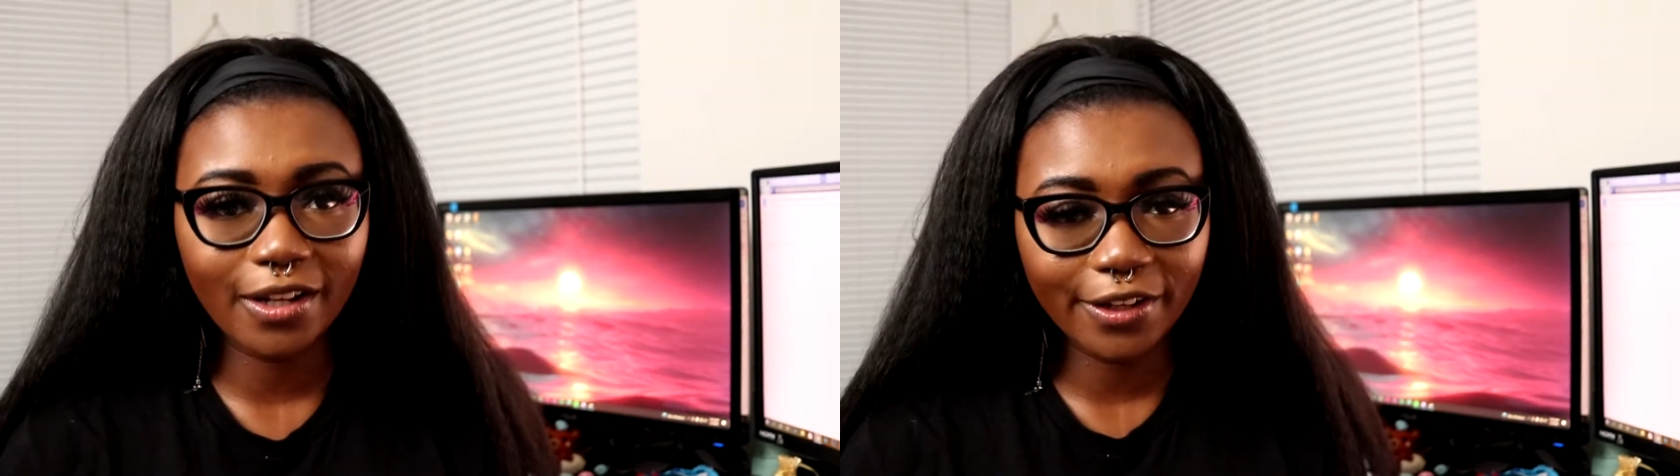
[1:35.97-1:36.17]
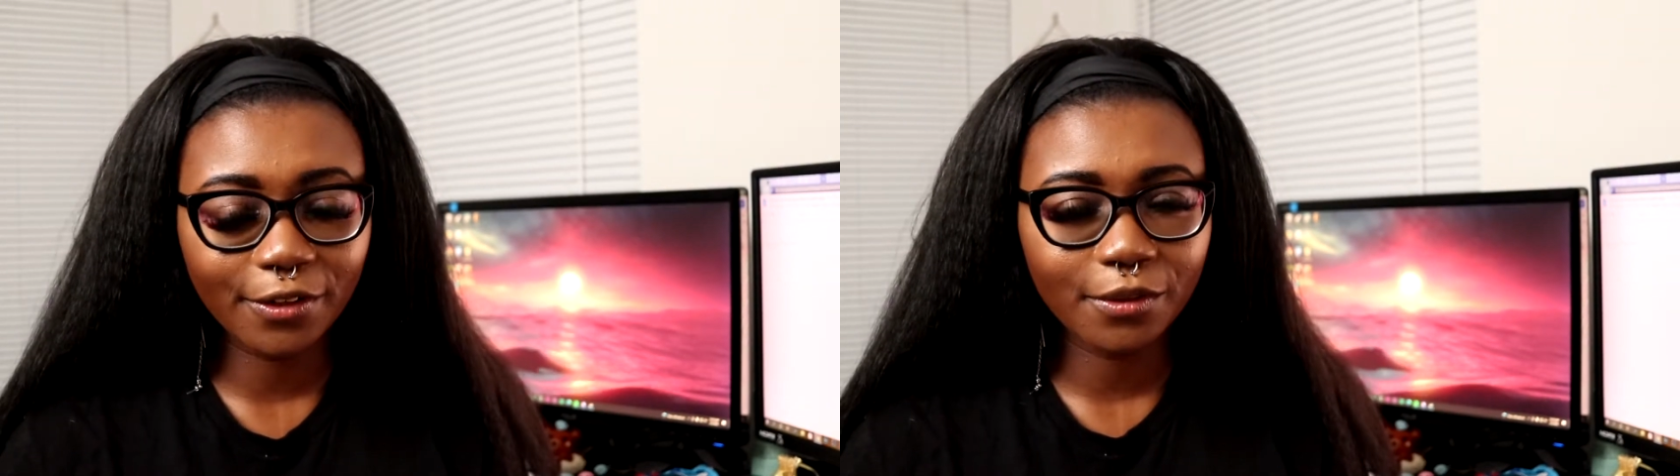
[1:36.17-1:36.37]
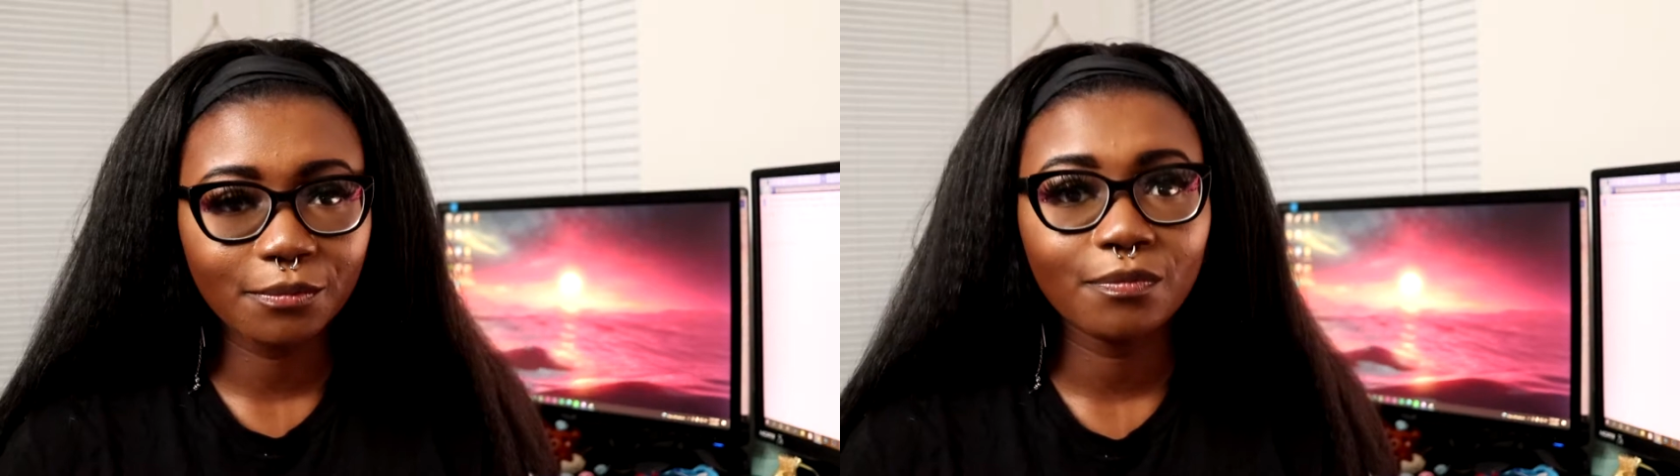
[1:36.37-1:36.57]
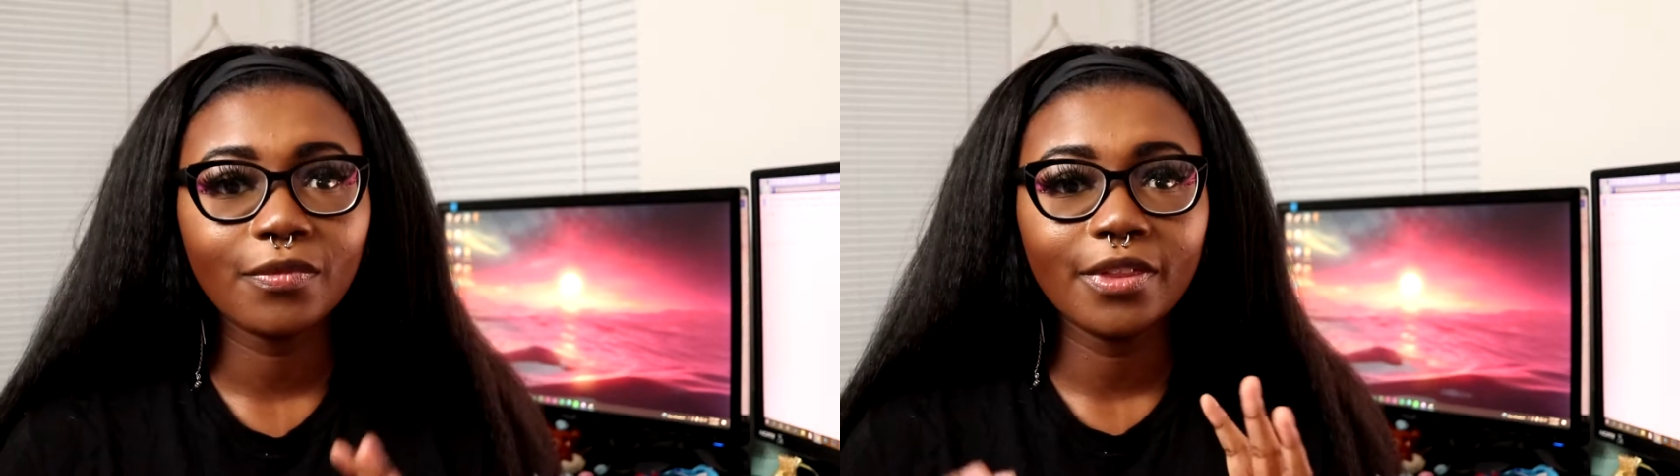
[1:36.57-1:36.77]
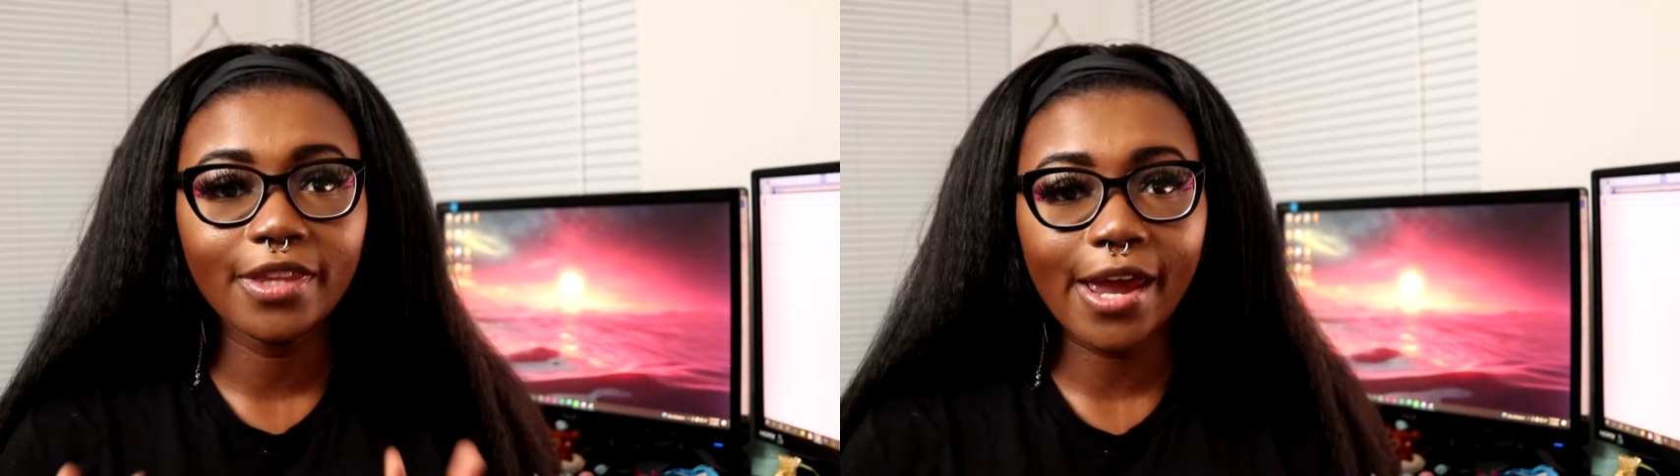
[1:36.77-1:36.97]
later.
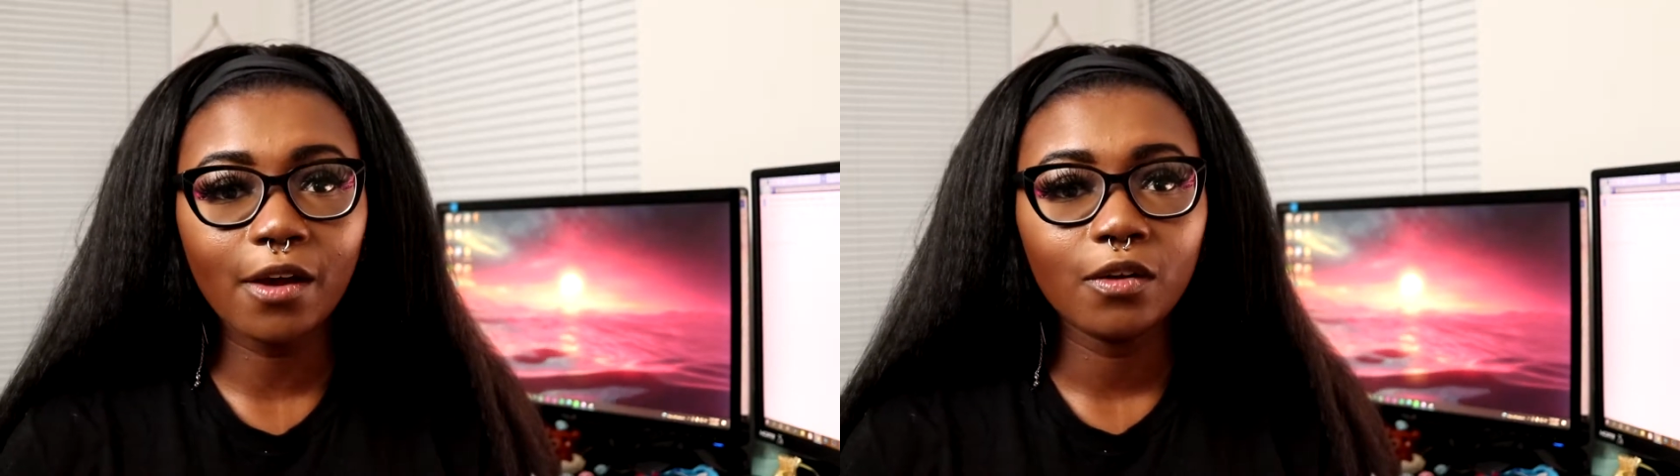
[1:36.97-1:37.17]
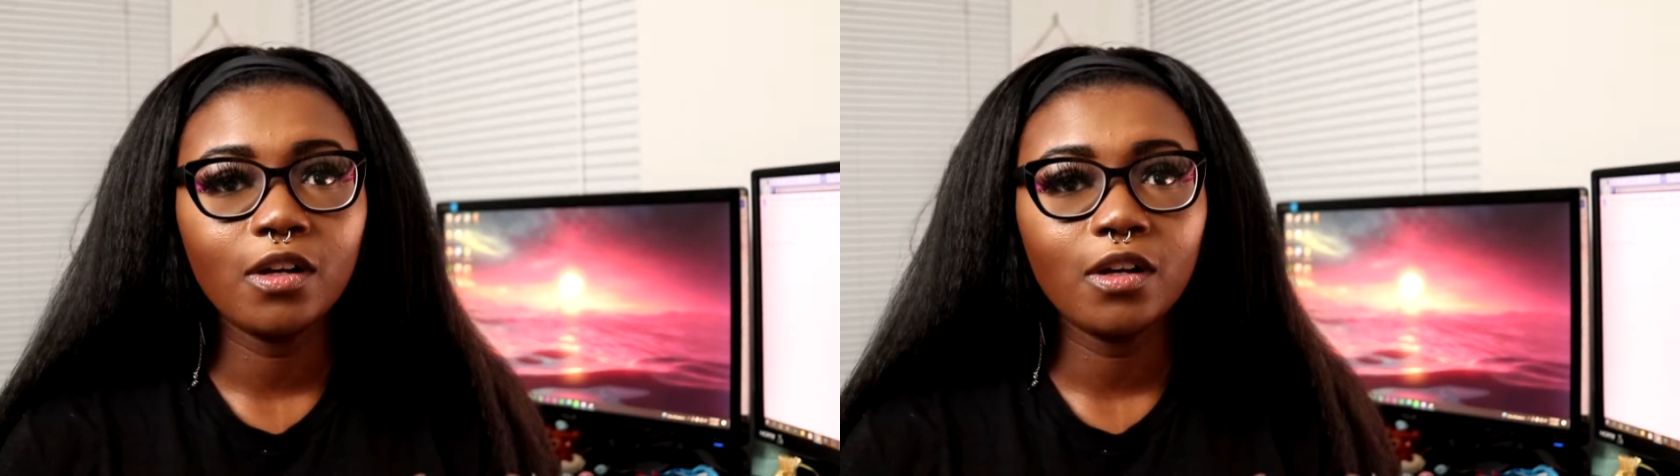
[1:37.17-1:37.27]
Now,